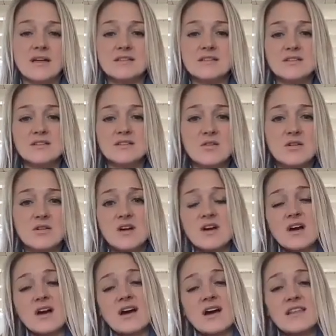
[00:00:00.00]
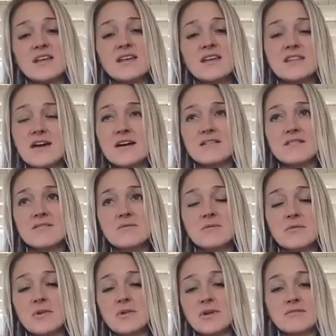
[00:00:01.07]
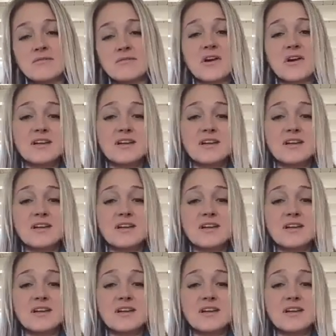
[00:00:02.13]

And so I think that for